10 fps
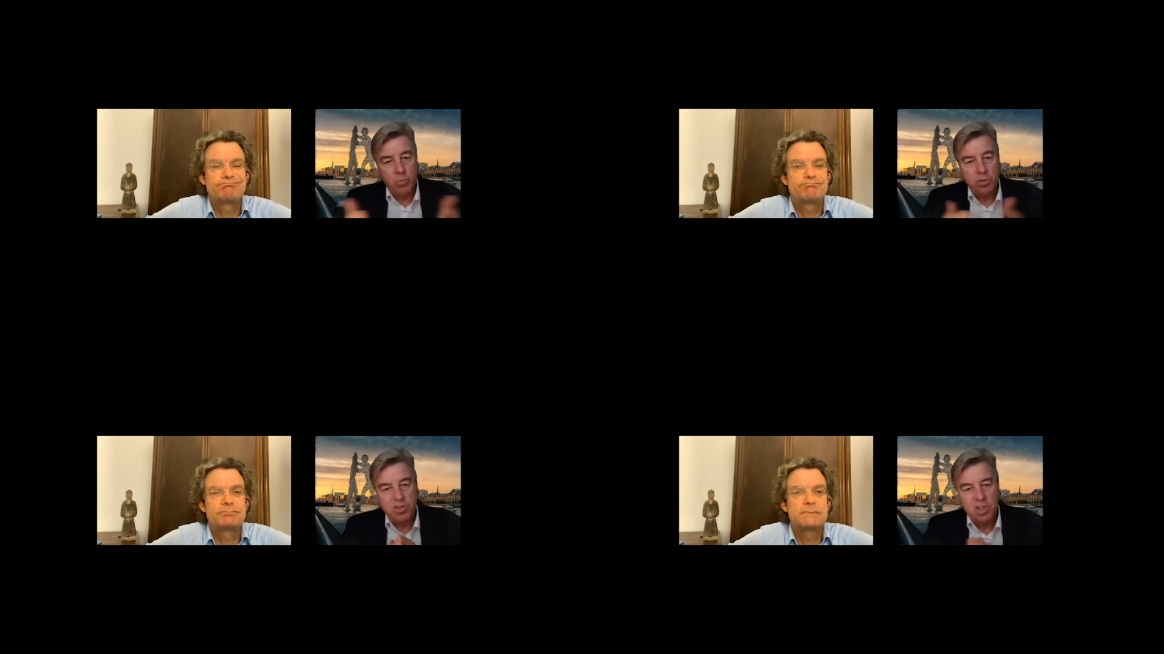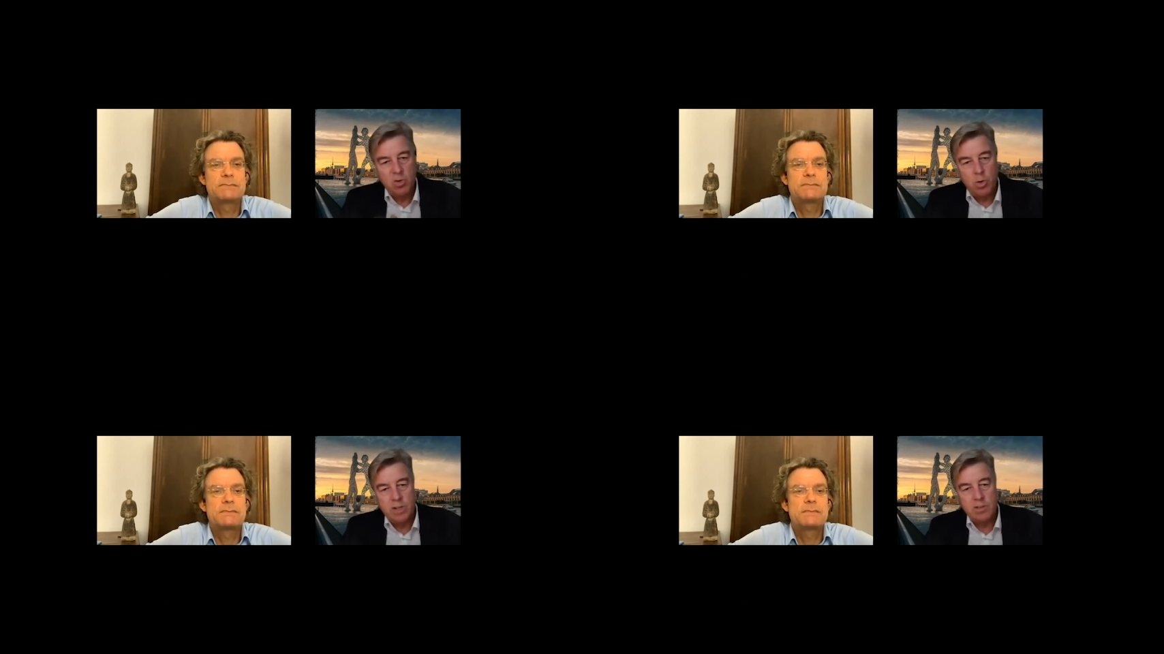Speaker 1: I mean, we
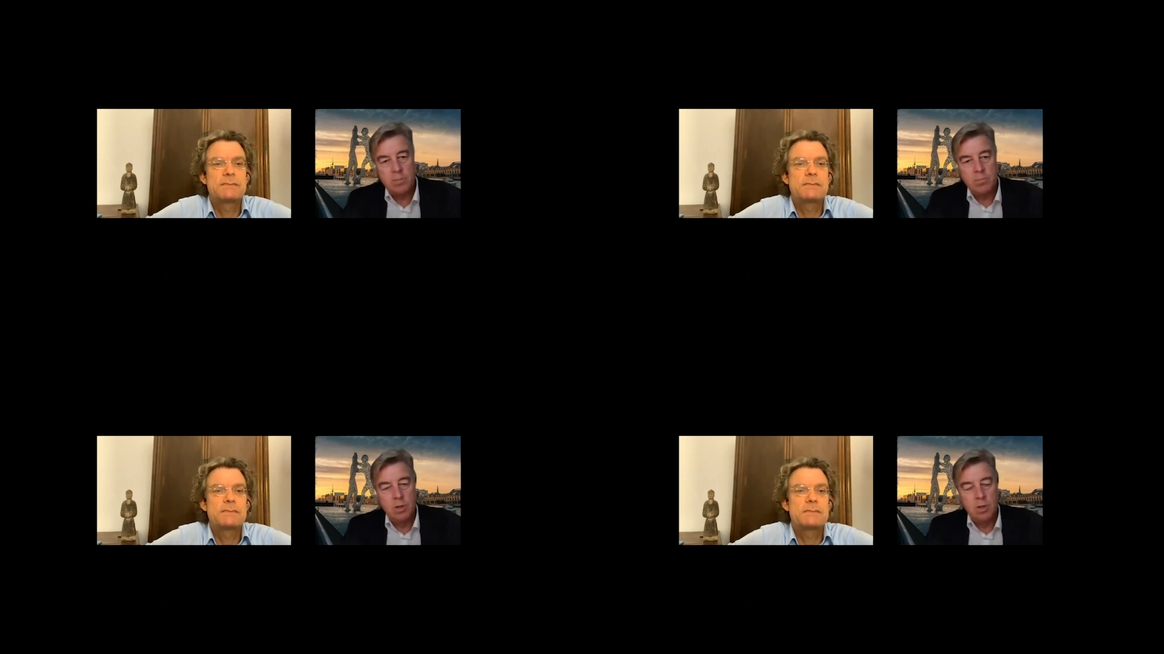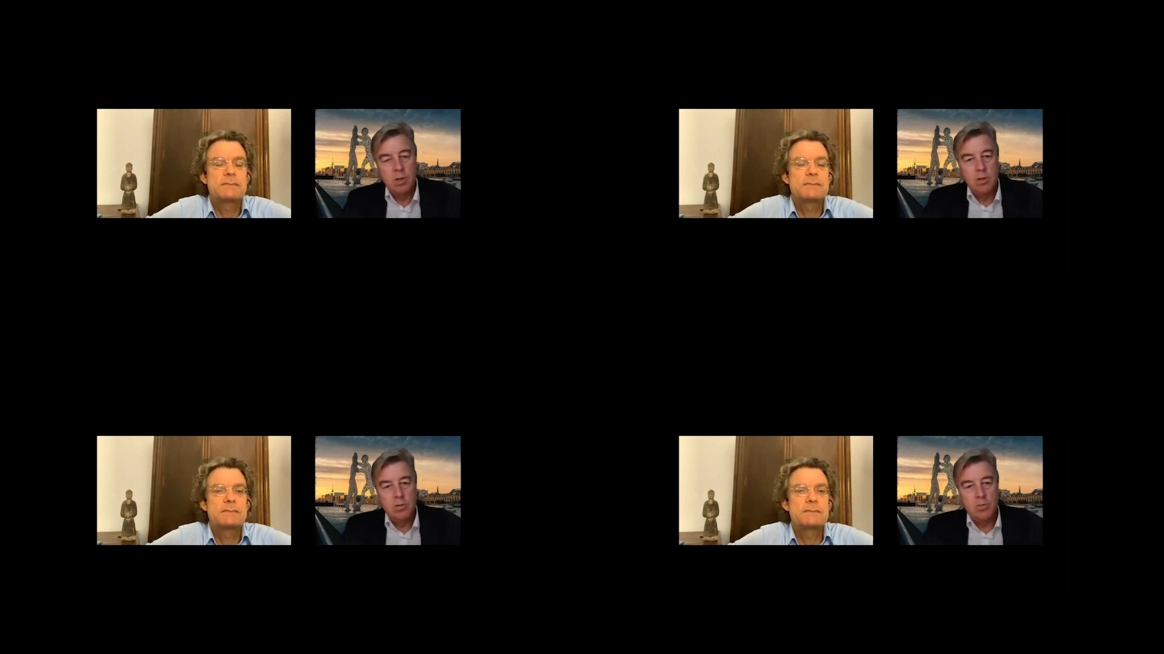see quite some
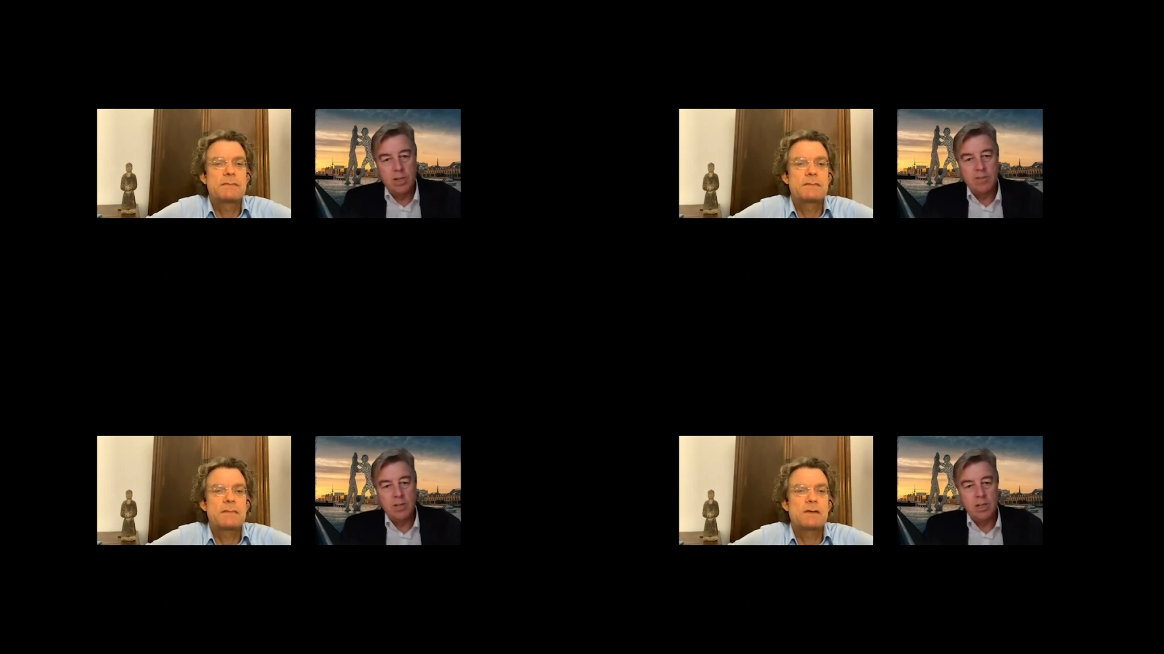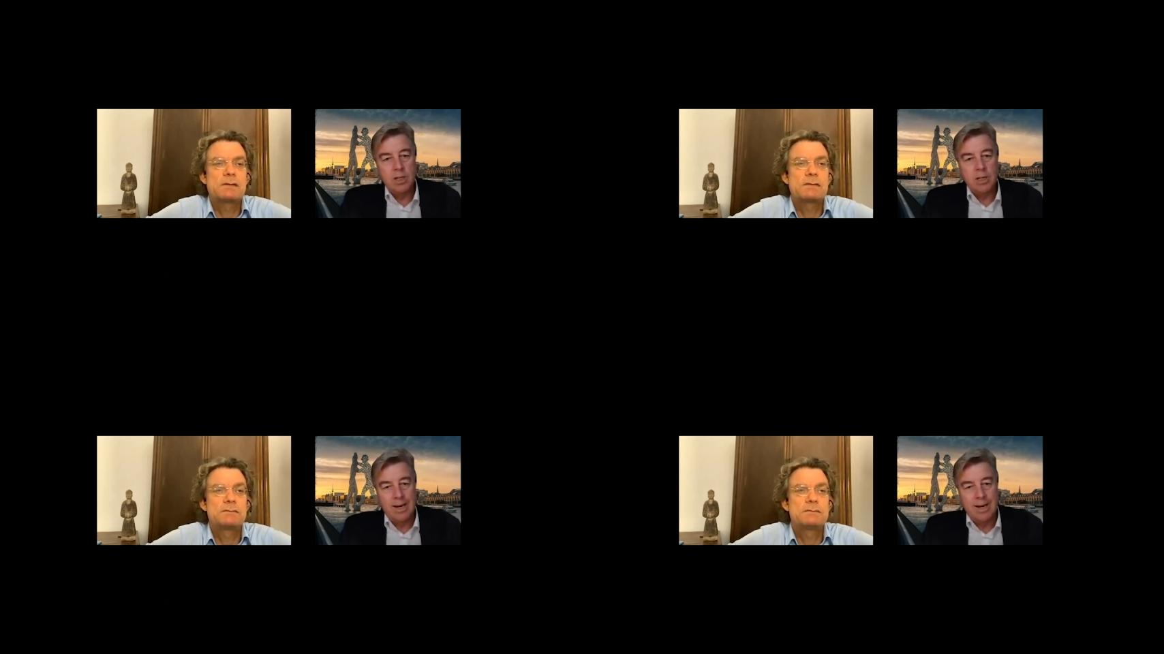
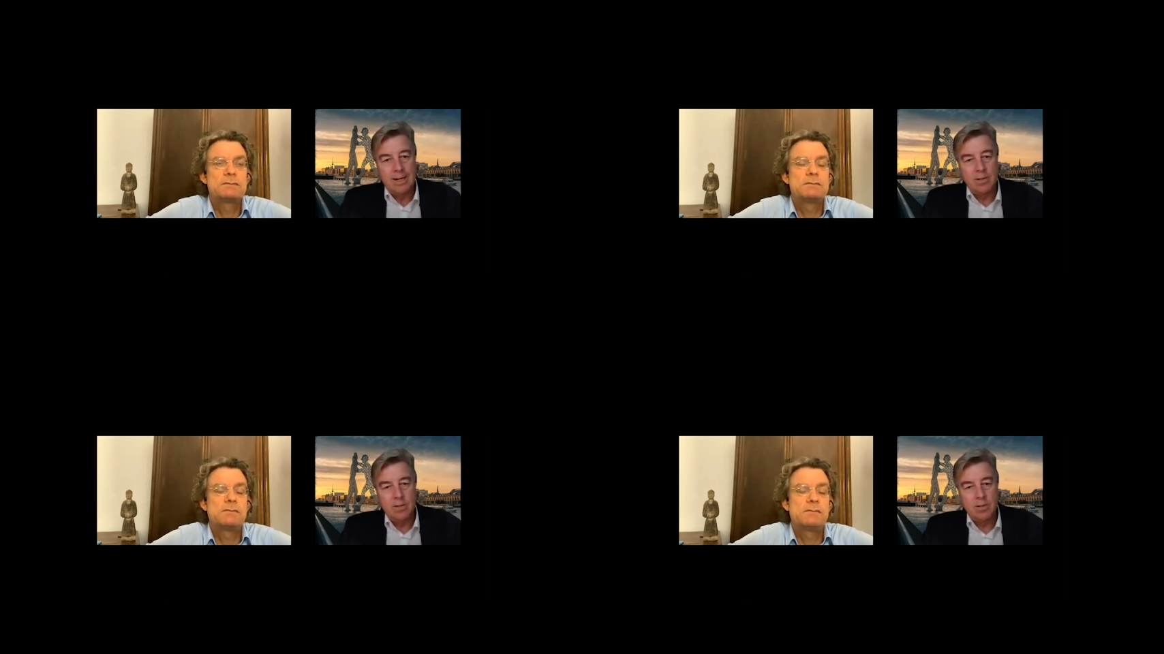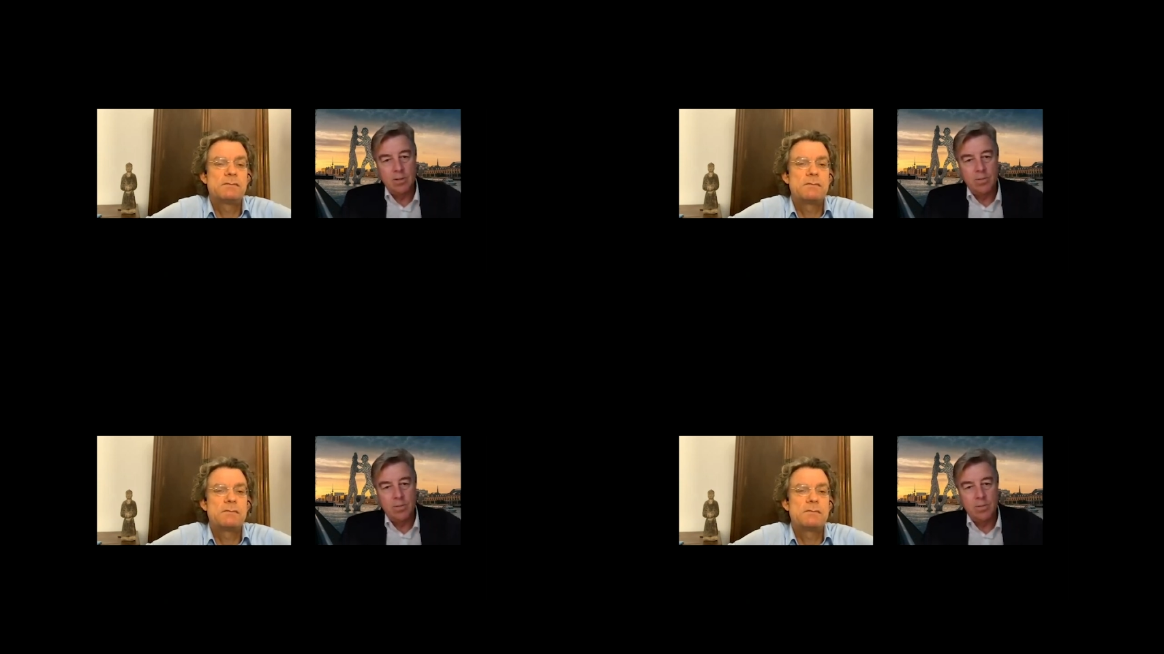drastic declines